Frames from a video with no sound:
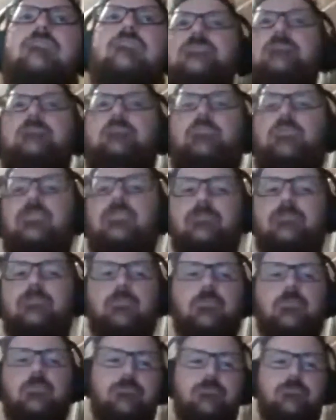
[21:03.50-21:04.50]
sort of point of
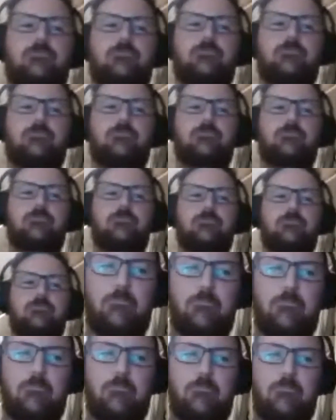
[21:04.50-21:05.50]
view, from
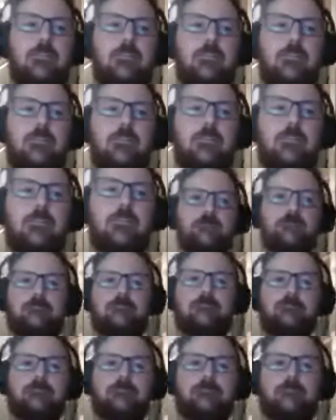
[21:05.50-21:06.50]
Umbraco as
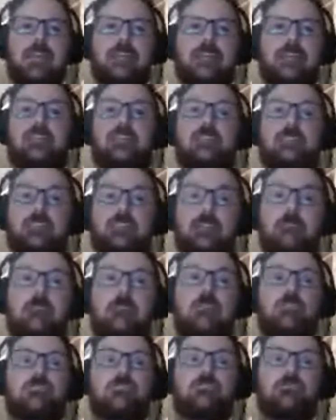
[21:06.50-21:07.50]
a
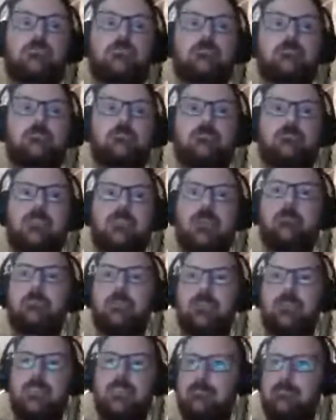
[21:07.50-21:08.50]
commercial
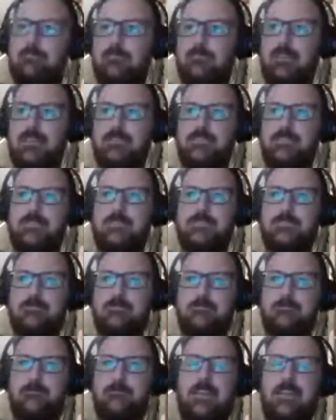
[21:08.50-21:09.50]
company, it's
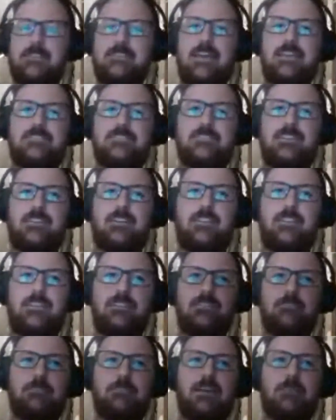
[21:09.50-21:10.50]
fantastic. I
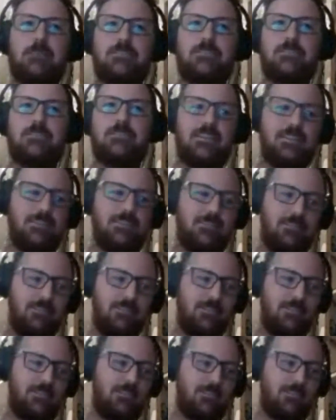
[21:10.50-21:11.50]
think to be able to see
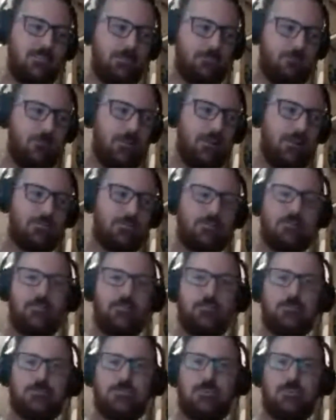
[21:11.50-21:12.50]
the product
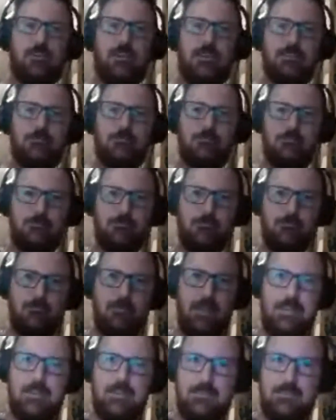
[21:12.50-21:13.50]
alongside
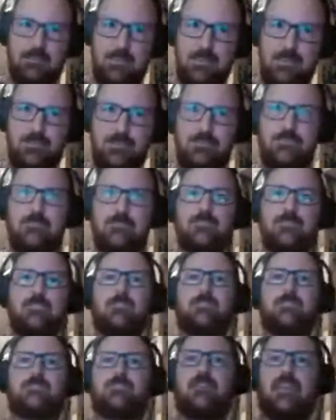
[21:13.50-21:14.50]
any issues,
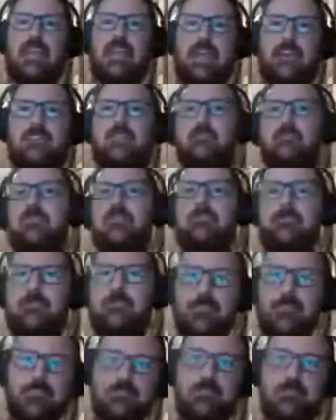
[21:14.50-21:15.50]
alongside how they're being
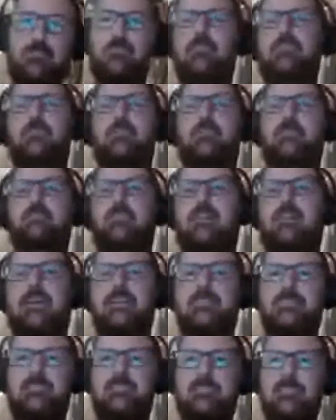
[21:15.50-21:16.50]
fixed, all in one
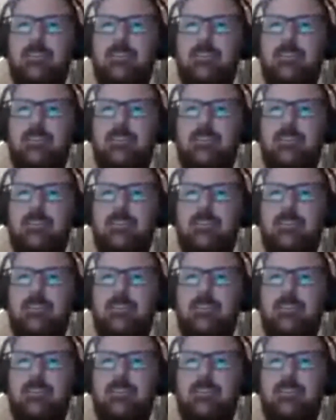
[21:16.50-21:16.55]
place.